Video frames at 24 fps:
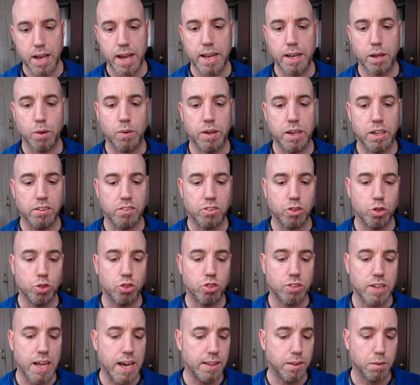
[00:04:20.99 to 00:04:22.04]
Anyways, you
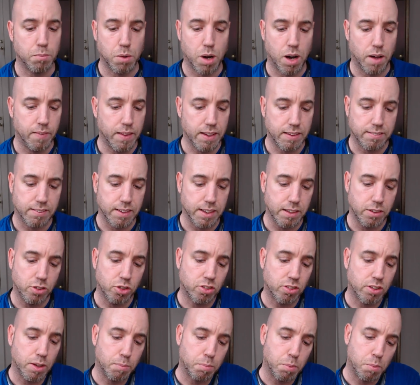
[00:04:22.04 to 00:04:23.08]
slide them on. That's it. You
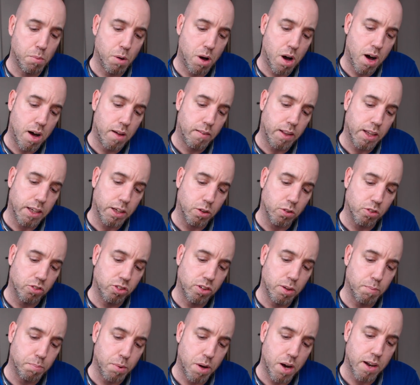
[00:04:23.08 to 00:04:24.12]
slip them on like you'd
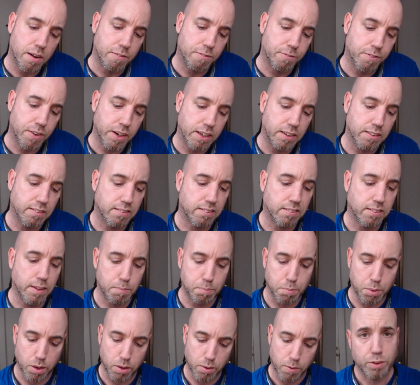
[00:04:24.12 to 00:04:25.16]
slip on a friggin'
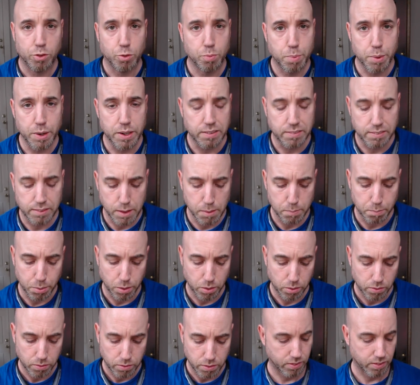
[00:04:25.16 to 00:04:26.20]
slipper. It's pretty
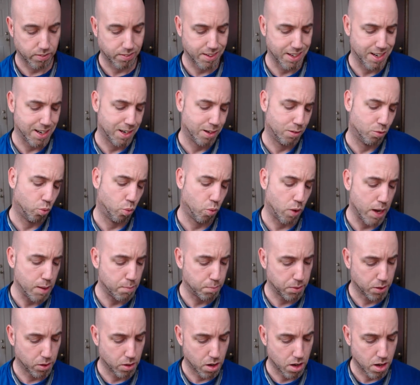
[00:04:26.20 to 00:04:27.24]
simple. Just kind of
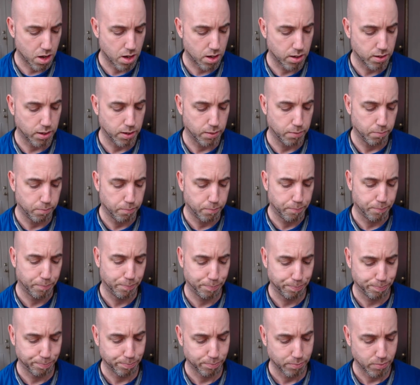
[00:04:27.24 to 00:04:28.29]
wipe it on and
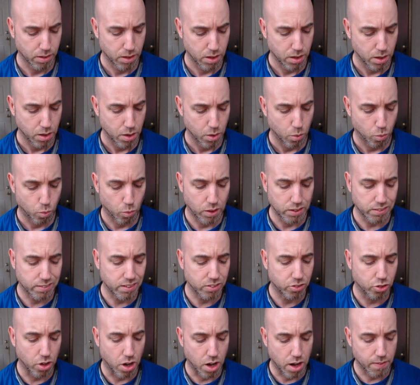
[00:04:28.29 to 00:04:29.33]
once
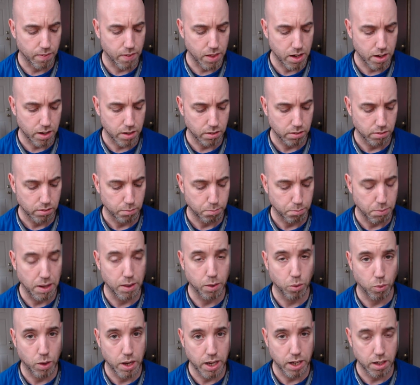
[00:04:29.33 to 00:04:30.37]
it's on there, by
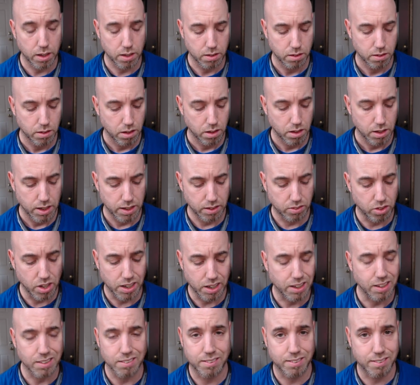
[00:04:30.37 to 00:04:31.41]
the way, it's
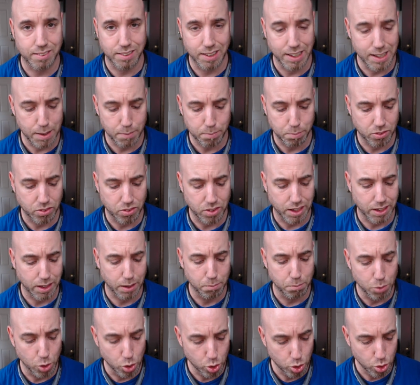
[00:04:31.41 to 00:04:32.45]
not gonna slip, it's not gonna
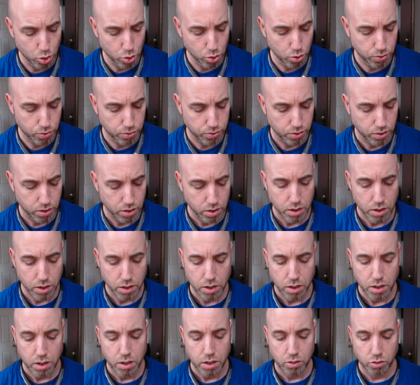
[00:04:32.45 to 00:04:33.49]
move,
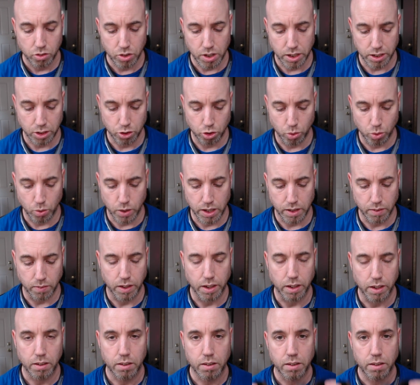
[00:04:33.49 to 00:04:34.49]
it's not gonna do anything.